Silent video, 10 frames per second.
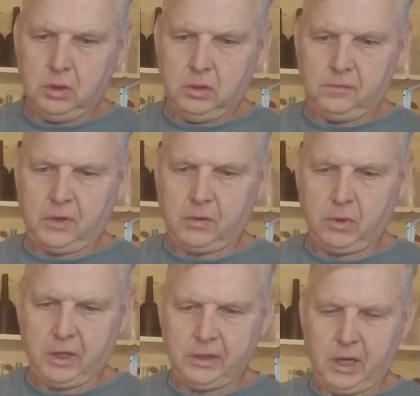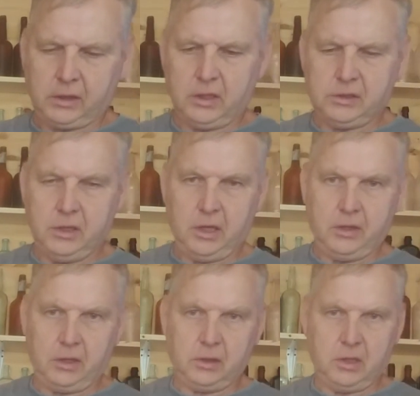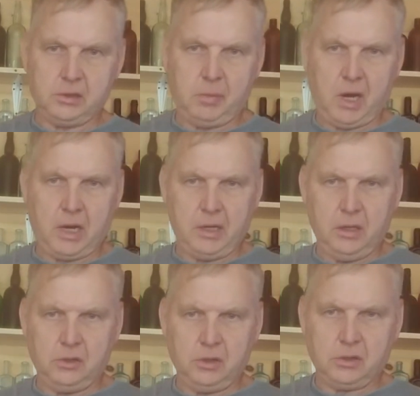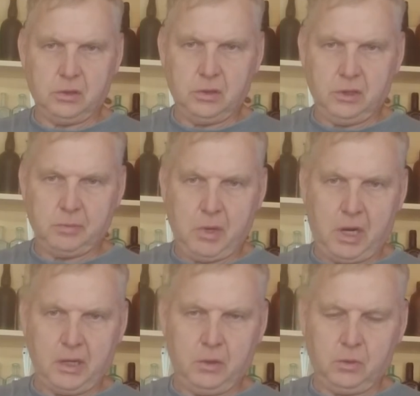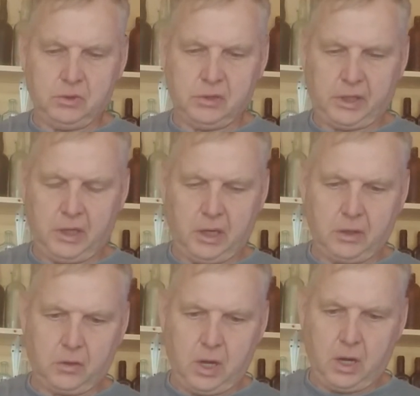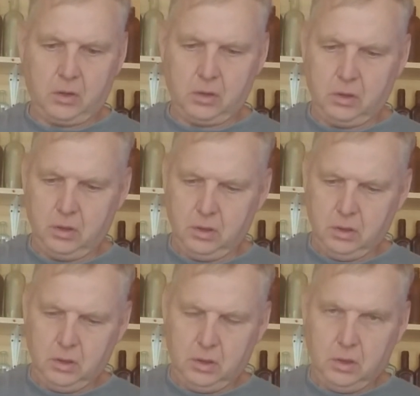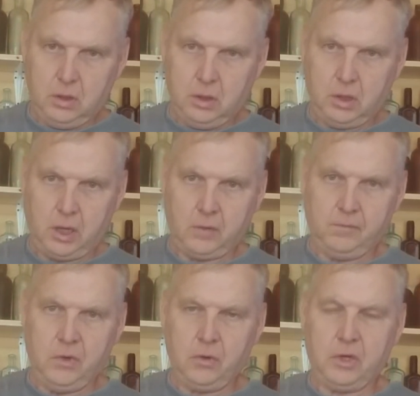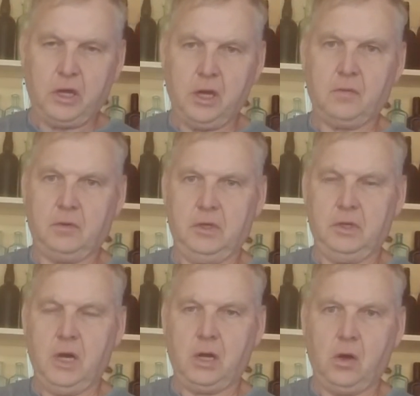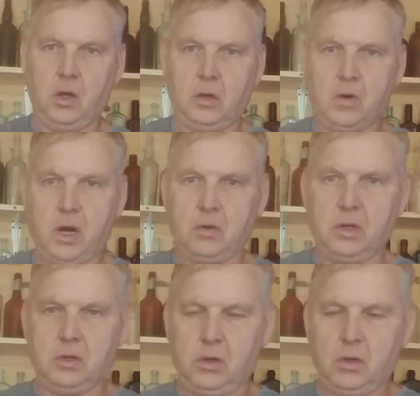Funny, when I dug this here, I think this part here was sticking out of the ground. And I very carefully dug all around it.